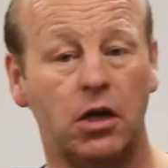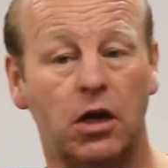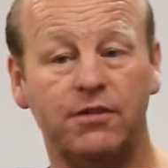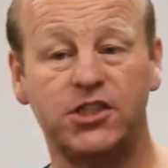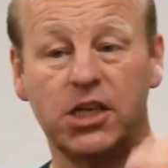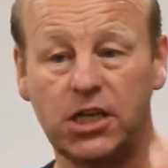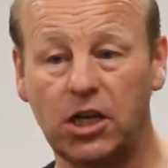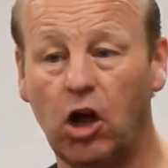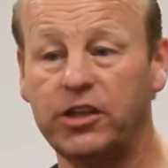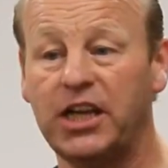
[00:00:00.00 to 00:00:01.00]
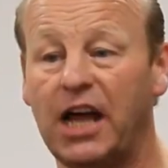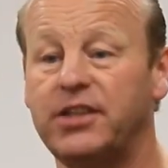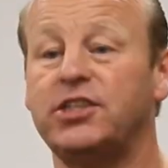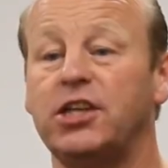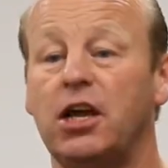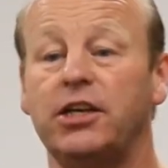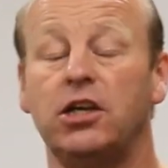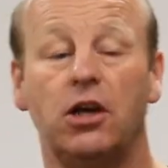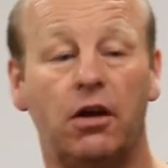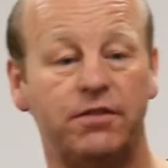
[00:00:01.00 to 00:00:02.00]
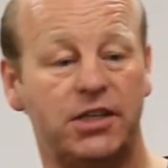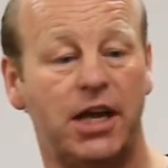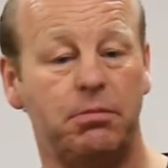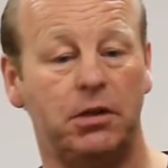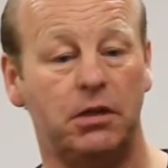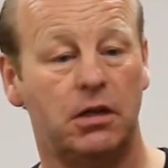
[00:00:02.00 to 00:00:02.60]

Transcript: of sitting on the other side of the table,